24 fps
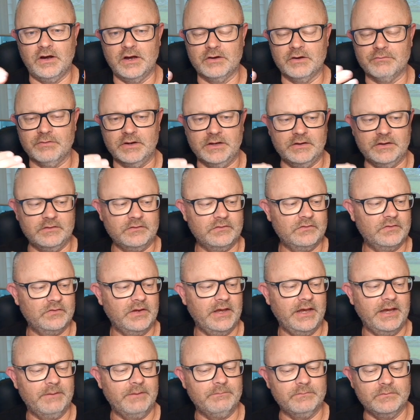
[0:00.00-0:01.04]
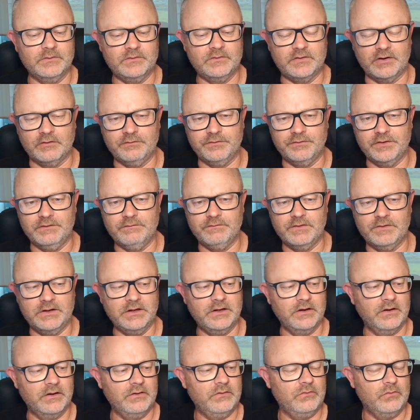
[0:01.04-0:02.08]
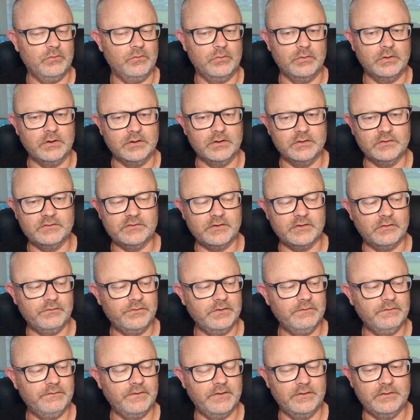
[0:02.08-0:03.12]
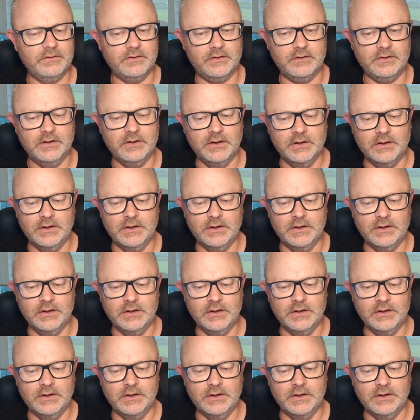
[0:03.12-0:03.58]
res selfie video or selfie photo.